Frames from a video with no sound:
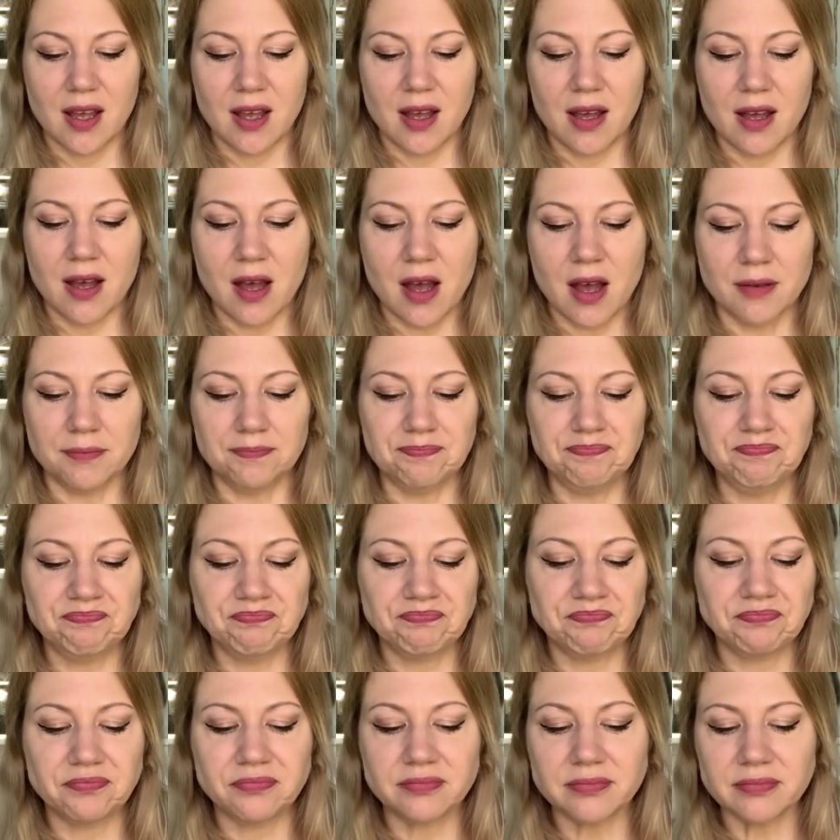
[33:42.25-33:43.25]

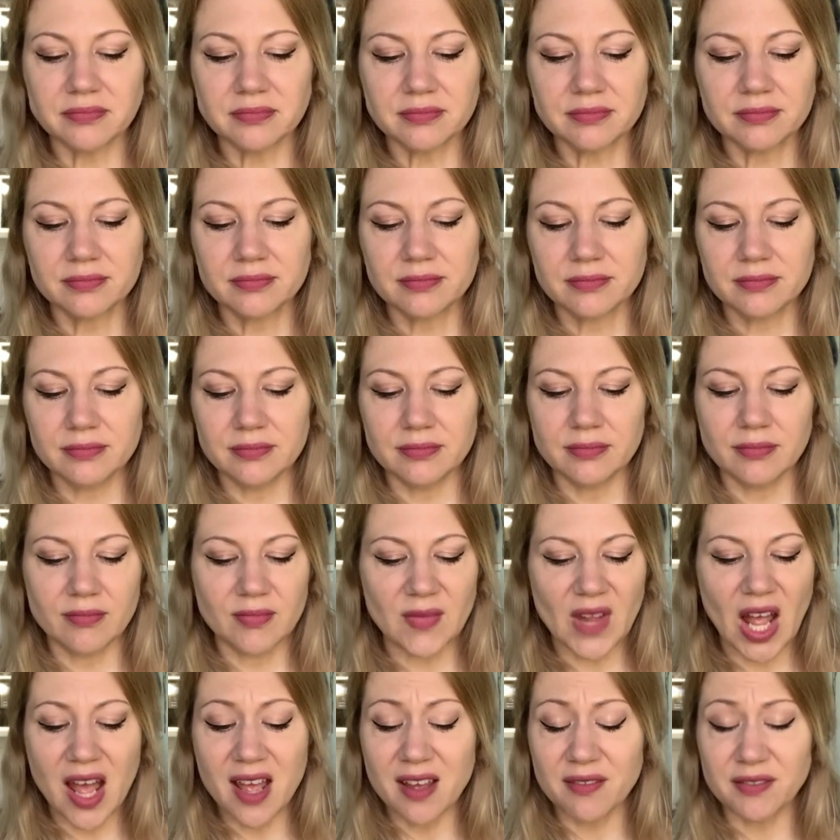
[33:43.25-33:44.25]

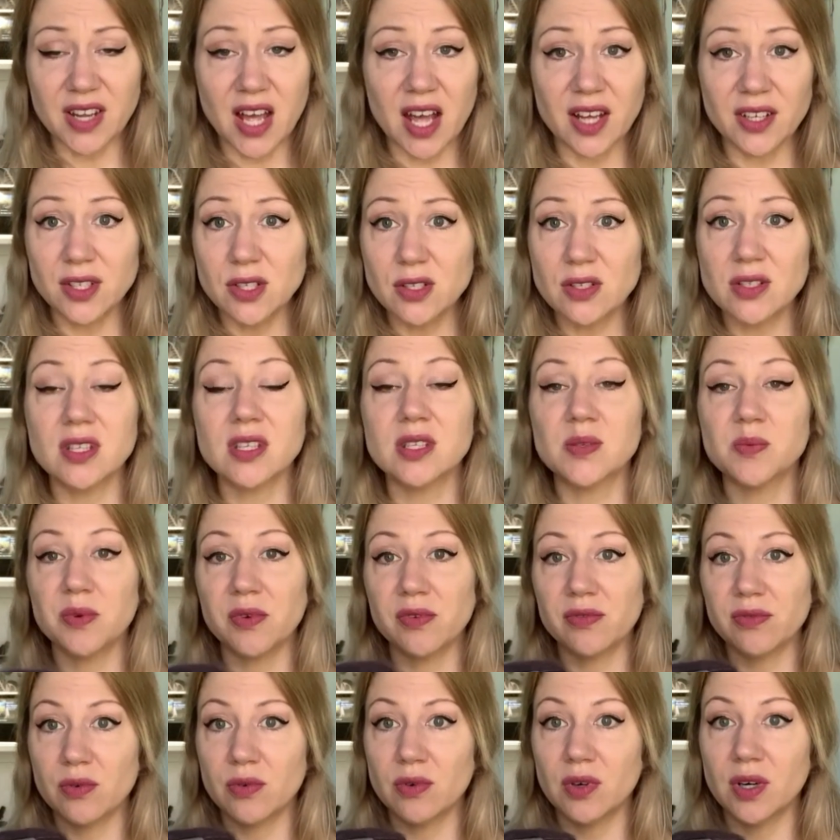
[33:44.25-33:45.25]
I have not used this
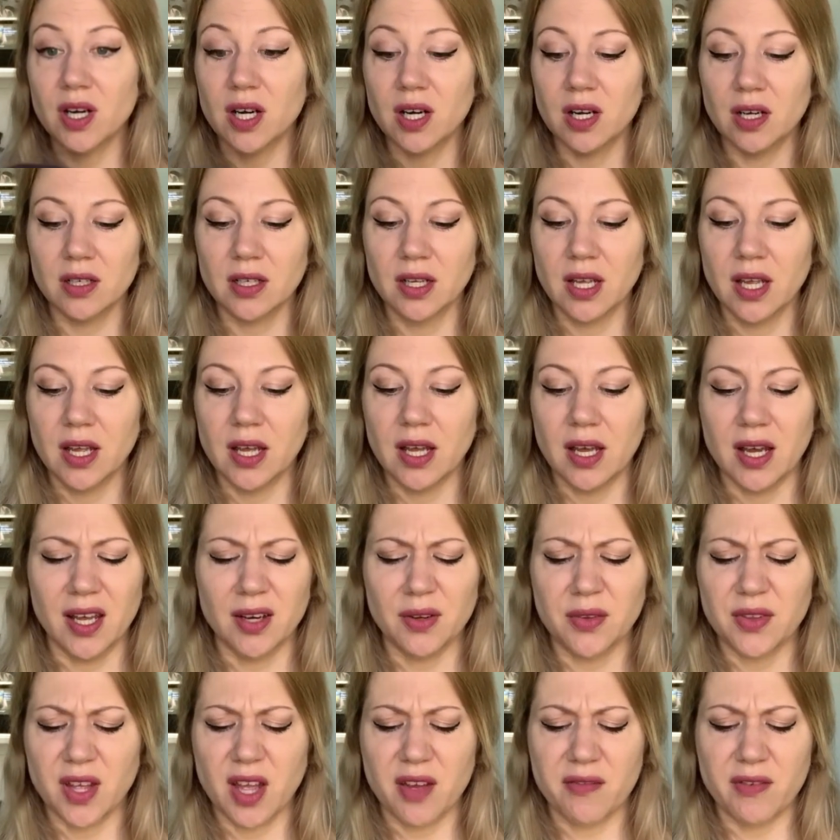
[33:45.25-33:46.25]
before. I
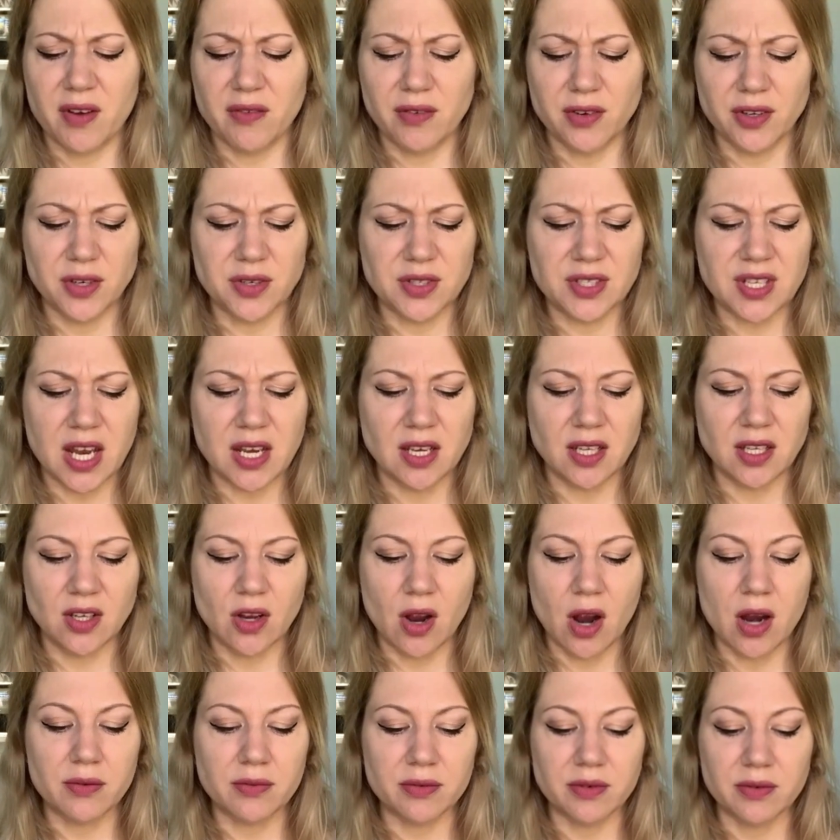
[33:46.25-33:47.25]
don't think I've ever used any
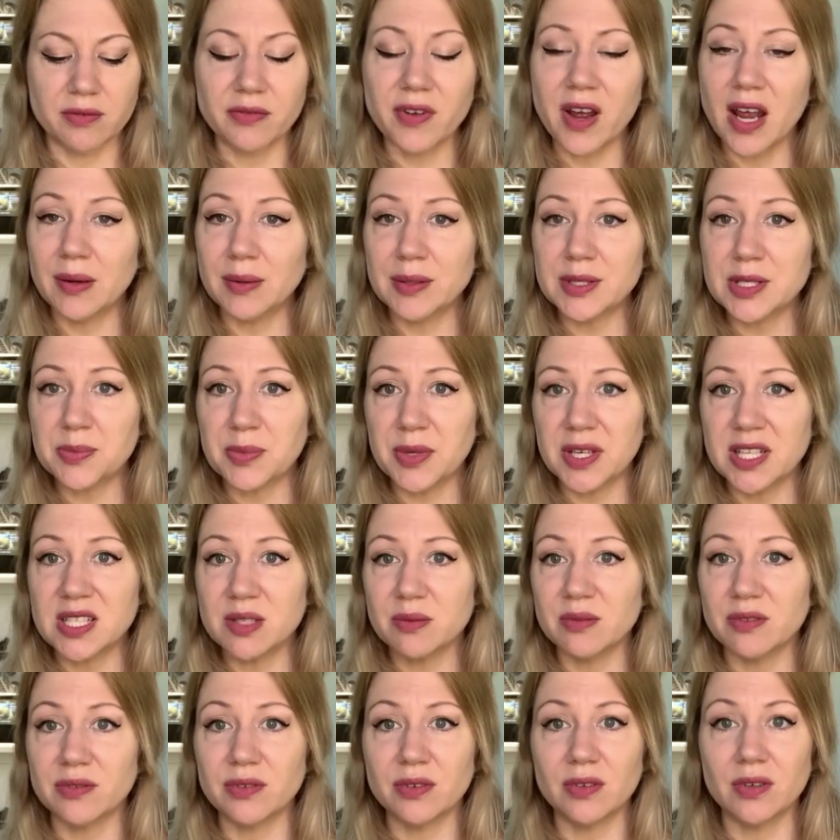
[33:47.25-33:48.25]
yarn from Fiber Space
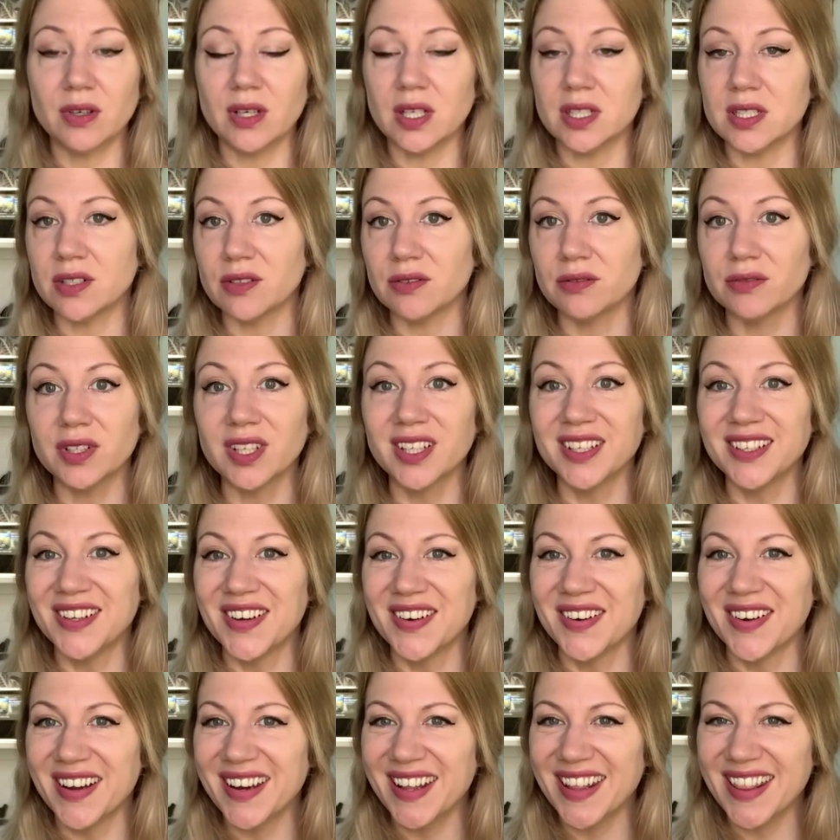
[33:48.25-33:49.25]
before. I don't really
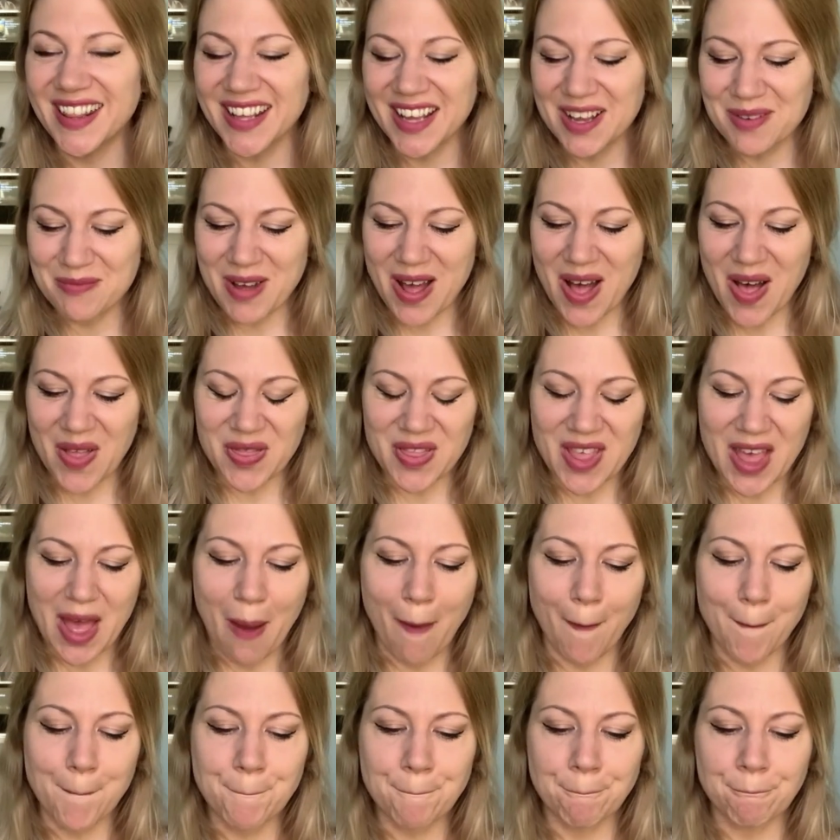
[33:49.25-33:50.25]
know anything about
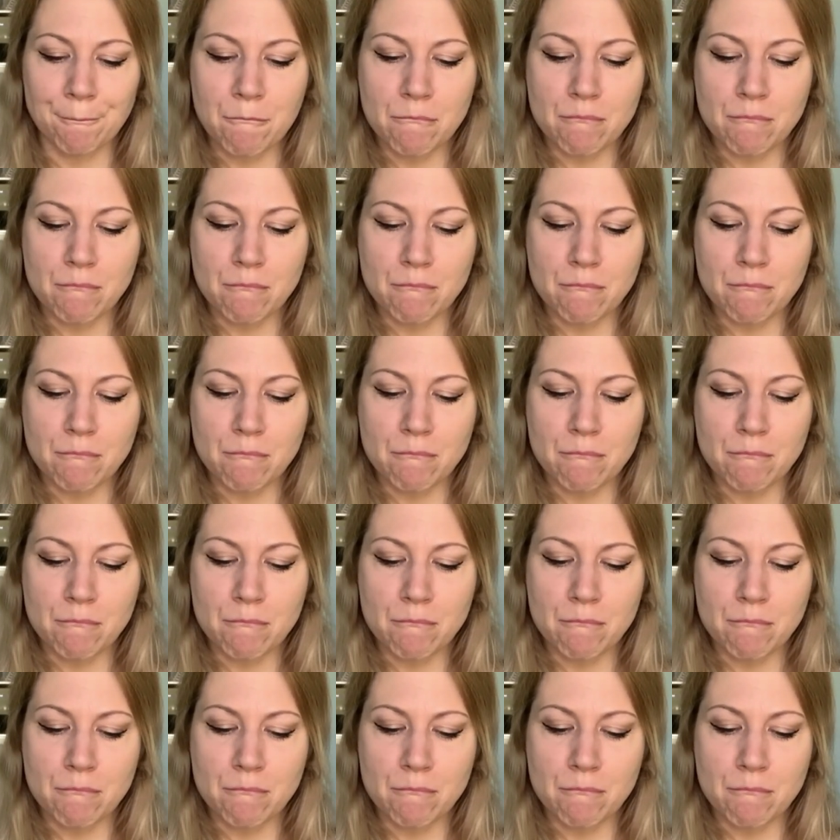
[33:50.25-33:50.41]
them.